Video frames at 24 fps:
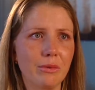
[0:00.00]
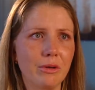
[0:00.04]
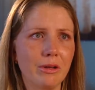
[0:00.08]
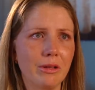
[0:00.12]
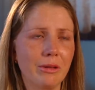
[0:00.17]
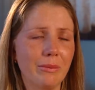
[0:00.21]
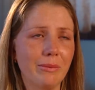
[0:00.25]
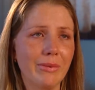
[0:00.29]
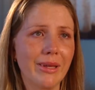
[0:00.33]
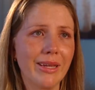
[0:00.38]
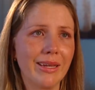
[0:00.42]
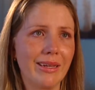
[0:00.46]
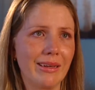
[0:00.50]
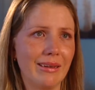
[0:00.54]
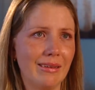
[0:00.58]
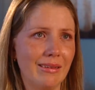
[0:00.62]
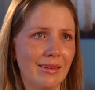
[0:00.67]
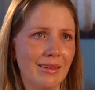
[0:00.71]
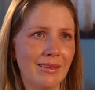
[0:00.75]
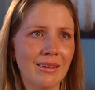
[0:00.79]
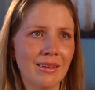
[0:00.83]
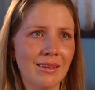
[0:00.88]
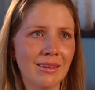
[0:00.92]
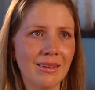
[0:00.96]
What do you mean?
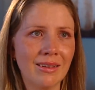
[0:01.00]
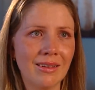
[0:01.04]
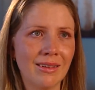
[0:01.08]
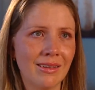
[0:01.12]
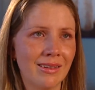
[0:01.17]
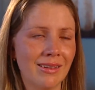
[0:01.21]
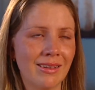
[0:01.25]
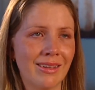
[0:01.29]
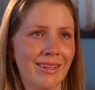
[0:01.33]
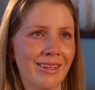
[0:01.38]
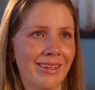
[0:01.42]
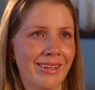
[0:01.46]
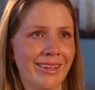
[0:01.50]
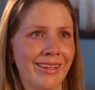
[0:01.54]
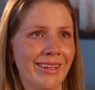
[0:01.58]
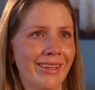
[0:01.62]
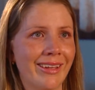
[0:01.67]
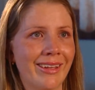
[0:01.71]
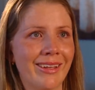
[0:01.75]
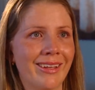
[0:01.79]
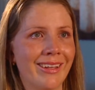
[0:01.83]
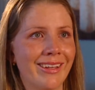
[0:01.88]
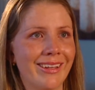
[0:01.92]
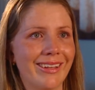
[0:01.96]

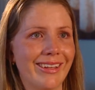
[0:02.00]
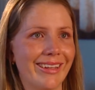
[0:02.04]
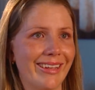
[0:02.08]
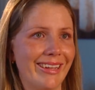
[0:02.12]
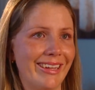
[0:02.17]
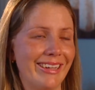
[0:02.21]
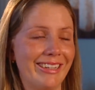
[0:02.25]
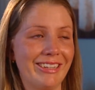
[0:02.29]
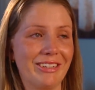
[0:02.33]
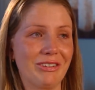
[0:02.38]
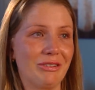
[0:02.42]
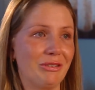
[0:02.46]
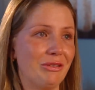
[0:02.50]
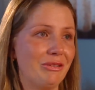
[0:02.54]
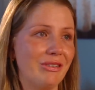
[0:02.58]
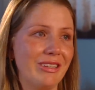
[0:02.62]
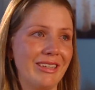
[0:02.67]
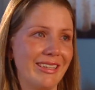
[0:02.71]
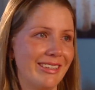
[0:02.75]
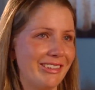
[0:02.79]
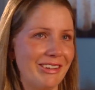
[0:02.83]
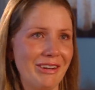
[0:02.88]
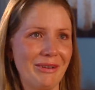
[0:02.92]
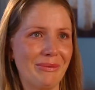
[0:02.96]
And he couldn't
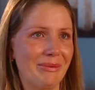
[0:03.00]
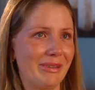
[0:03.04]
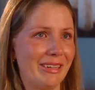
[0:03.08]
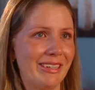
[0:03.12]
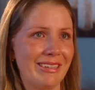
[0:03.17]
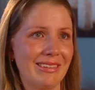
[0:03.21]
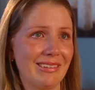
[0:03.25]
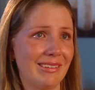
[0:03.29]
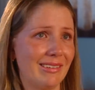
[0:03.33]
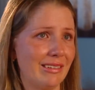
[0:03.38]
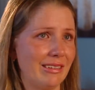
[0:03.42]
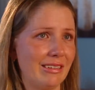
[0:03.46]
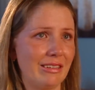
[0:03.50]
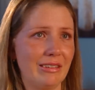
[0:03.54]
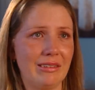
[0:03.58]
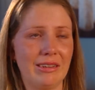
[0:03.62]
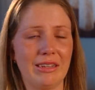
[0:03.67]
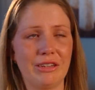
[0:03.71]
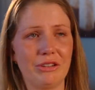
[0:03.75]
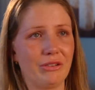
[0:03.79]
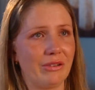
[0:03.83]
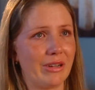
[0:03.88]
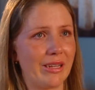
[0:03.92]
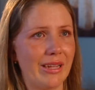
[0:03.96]
really tell me. He just said, You
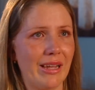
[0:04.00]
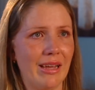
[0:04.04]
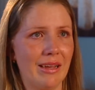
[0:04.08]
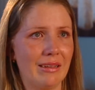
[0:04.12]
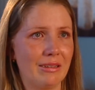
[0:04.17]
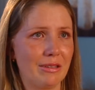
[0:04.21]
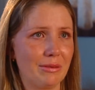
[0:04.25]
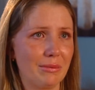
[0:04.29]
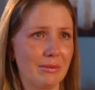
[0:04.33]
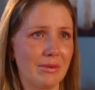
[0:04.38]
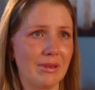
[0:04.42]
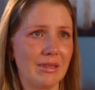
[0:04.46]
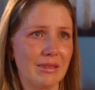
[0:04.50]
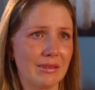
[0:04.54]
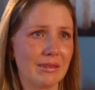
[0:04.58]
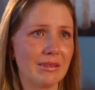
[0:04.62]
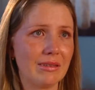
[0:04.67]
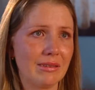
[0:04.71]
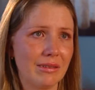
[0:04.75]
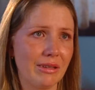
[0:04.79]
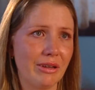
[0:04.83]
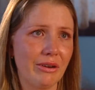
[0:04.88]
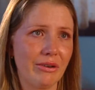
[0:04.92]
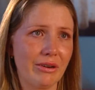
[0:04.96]
need to ring your husband. This
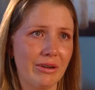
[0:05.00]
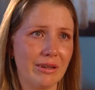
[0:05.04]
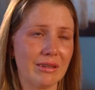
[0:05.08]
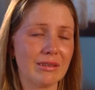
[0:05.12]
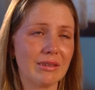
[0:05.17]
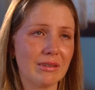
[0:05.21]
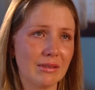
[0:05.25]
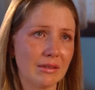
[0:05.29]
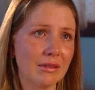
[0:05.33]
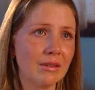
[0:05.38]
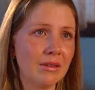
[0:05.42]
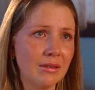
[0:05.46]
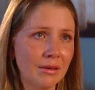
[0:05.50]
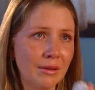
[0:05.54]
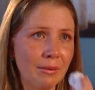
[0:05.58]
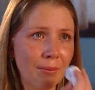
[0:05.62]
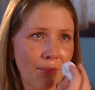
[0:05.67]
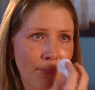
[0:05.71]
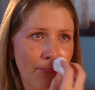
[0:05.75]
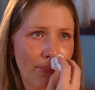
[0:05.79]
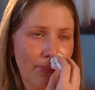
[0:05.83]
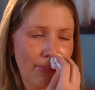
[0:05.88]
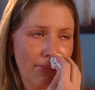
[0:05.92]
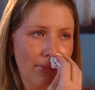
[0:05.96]
is serious.
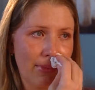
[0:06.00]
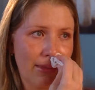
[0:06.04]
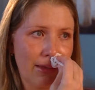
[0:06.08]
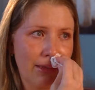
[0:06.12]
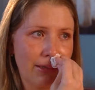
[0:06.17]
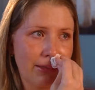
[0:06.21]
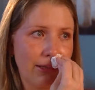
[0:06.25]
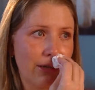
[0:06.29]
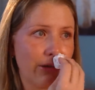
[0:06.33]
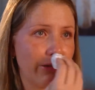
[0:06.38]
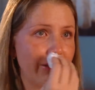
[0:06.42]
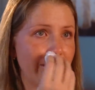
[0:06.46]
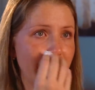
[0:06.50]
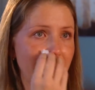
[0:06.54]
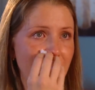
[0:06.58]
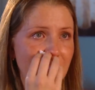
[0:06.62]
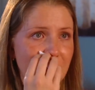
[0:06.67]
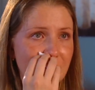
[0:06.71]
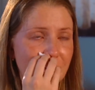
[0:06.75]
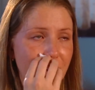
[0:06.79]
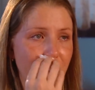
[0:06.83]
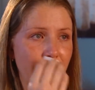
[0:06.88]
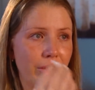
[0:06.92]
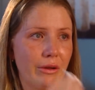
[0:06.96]
Because I was,
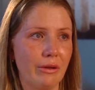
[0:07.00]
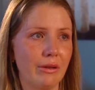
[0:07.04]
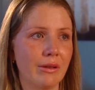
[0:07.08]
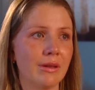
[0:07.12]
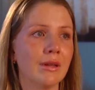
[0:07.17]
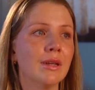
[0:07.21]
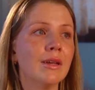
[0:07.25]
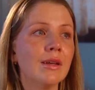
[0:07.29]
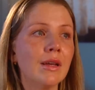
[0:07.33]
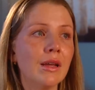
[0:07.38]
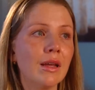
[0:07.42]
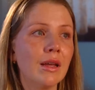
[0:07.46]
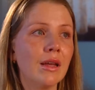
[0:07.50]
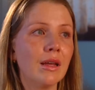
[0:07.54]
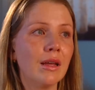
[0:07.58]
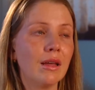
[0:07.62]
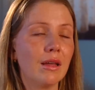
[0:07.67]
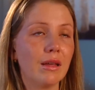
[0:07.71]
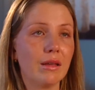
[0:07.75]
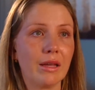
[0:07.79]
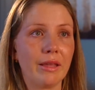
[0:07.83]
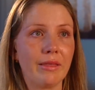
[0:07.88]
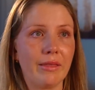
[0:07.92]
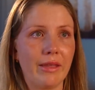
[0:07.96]
you know,
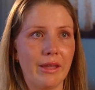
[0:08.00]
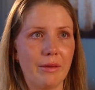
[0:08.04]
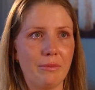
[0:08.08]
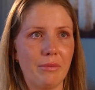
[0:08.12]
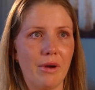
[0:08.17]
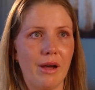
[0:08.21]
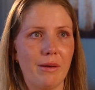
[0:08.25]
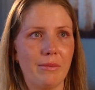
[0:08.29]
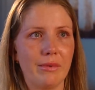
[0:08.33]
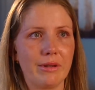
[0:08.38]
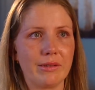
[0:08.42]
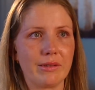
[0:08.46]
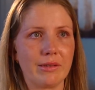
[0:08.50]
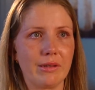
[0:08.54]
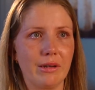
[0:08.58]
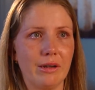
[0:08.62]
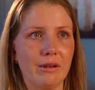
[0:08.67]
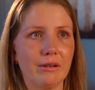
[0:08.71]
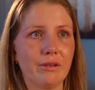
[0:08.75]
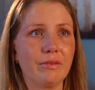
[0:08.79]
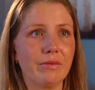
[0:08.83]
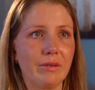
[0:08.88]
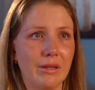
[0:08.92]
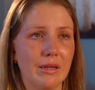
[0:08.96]
in there by
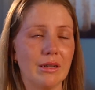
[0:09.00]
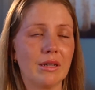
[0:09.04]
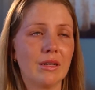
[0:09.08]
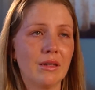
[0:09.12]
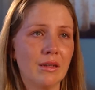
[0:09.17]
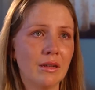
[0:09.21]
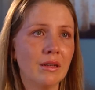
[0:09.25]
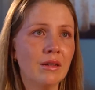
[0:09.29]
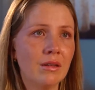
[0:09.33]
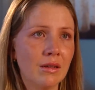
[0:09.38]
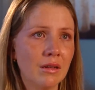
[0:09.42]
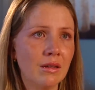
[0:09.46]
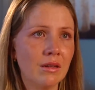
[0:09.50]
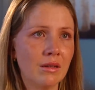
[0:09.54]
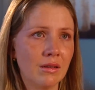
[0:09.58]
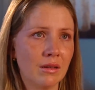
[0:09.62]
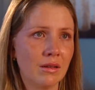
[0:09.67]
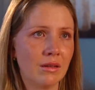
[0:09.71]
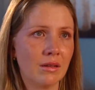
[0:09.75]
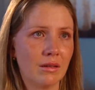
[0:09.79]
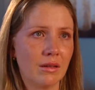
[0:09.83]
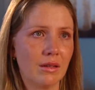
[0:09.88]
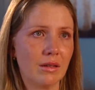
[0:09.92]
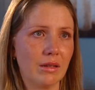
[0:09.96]
myself and
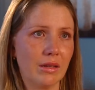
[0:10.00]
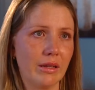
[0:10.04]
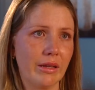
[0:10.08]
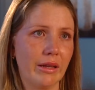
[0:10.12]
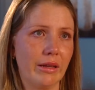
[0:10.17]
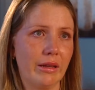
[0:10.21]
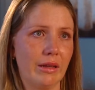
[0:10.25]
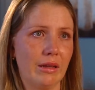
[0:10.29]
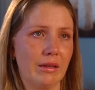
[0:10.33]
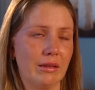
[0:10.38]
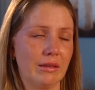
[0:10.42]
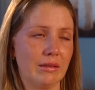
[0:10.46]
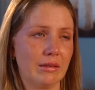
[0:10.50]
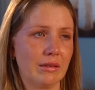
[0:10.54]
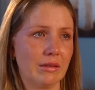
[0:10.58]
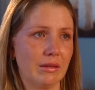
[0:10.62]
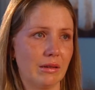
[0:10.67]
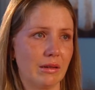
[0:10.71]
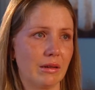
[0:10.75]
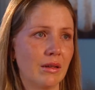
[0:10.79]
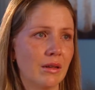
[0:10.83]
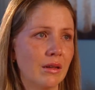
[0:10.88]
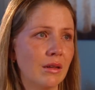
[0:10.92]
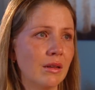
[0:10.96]
yeah, so
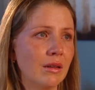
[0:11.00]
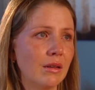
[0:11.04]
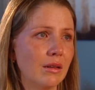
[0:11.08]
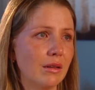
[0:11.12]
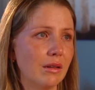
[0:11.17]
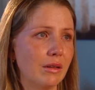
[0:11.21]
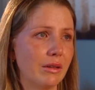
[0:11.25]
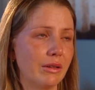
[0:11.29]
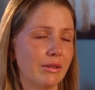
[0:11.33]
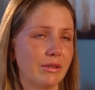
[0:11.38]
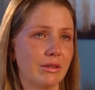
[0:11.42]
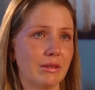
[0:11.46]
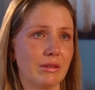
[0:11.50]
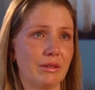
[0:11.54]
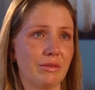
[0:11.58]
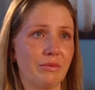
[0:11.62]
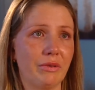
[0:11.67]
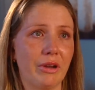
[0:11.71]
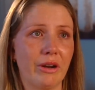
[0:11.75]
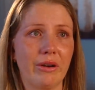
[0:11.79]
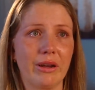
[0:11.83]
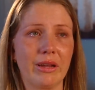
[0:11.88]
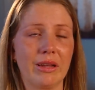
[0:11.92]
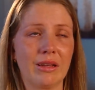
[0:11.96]
it's just
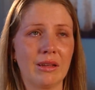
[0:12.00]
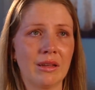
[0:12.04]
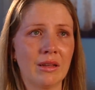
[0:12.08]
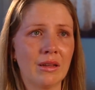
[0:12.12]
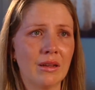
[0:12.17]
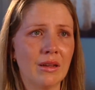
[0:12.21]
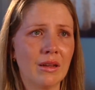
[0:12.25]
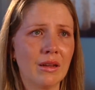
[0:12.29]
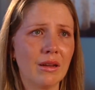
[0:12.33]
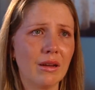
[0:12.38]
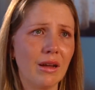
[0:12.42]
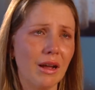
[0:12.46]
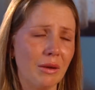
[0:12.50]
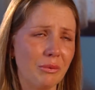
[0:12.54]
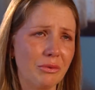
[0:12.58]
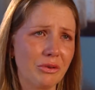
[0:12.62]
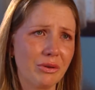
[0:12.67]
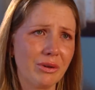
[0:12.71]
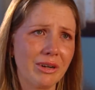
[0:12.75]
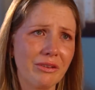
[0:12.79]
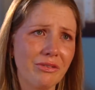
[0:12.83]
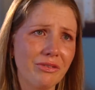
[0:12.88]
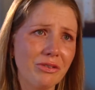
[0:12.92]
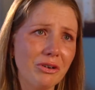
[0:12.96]
very I'm
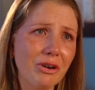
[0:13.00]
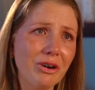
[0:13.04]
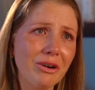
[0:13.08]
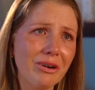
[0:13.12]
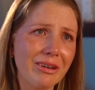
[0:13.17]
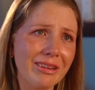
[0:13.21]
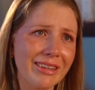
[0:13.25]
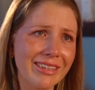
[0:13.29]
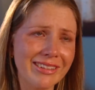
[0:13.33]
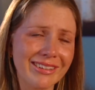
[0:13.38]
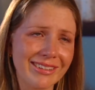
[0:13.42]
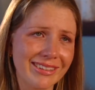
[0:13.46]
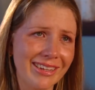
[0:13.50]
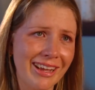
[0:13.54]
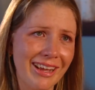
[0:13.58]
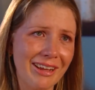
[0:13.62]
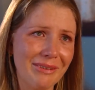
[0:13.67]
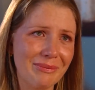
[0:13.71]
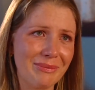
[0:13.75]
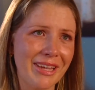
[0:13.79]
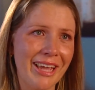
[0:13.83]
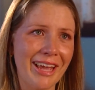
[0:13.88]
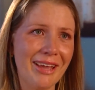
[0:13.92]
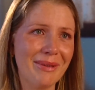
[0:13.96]
24. This
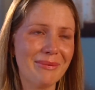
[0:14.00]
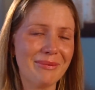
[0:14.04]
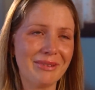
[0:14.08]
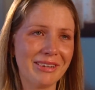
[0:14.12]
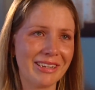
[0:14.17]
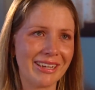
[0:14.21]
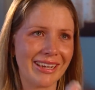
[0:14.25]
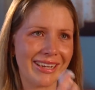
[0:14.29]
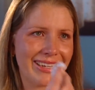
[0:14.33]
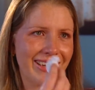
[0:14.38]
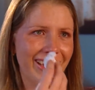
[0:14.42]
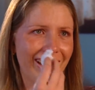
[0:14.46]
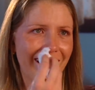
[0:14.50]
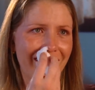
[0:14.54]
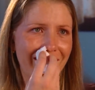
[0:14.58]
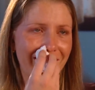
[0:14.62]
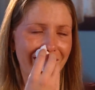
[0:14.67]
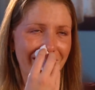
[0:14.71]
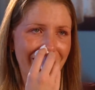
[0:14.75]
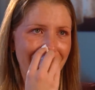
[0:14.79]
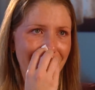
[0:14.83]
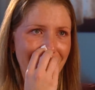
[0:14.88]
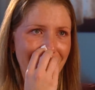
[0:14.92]
can't be happening. I can't.